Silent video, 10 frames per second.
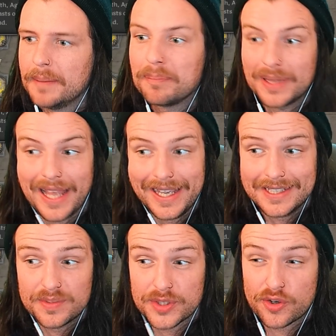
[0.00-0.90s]

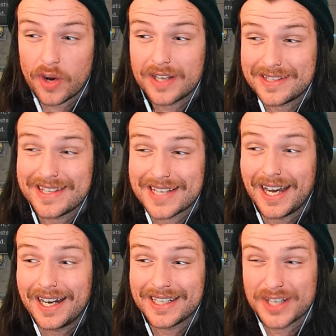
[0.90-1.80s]
Bless, which grants the
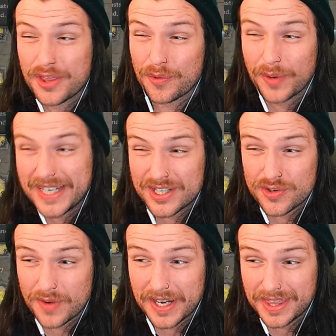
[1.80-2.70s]
target 3
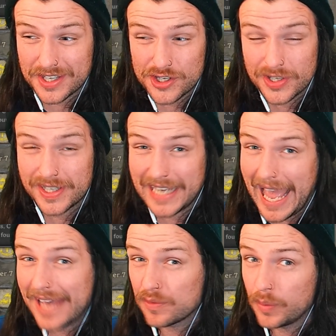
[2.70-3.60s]
strength, agility,
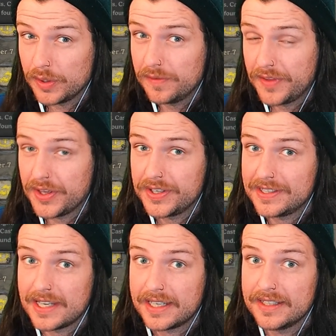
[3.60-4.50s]
and will for 30
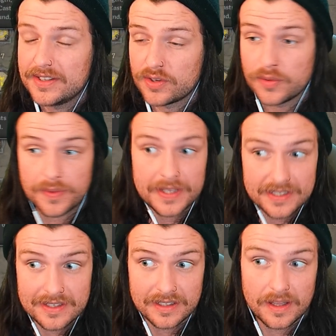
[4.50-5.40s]
seconds. So this
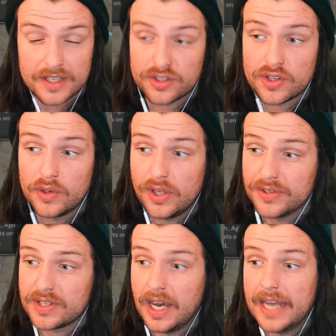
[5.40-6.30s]
is a
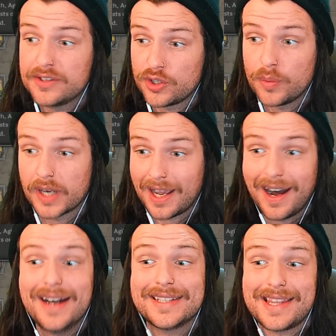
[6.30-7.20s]
solos guide, so you want to
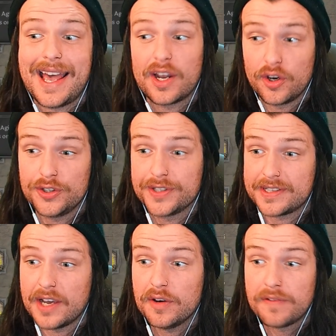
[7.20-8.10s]
cast that on
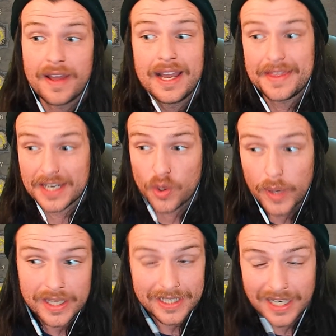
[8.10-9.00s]
yourself, then
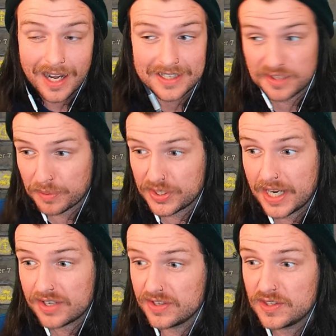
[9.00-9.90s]
quickly cast a
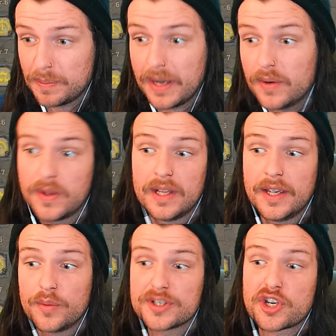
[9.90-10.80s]
protection spell,
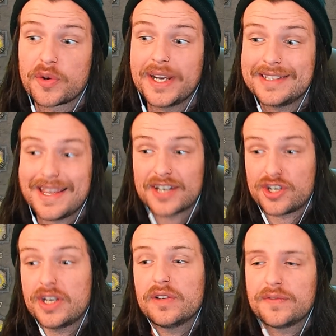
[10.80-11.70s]
which creates that
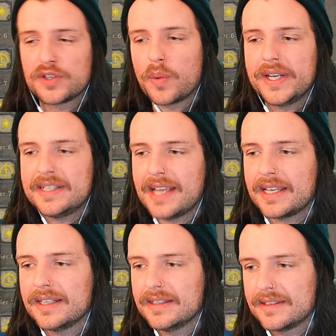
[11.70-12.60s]
shield for 20
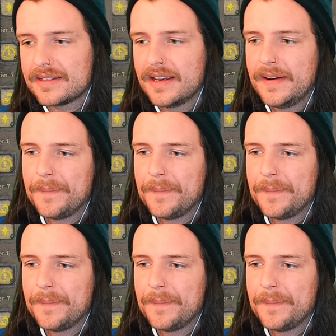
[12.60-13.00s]
seconds.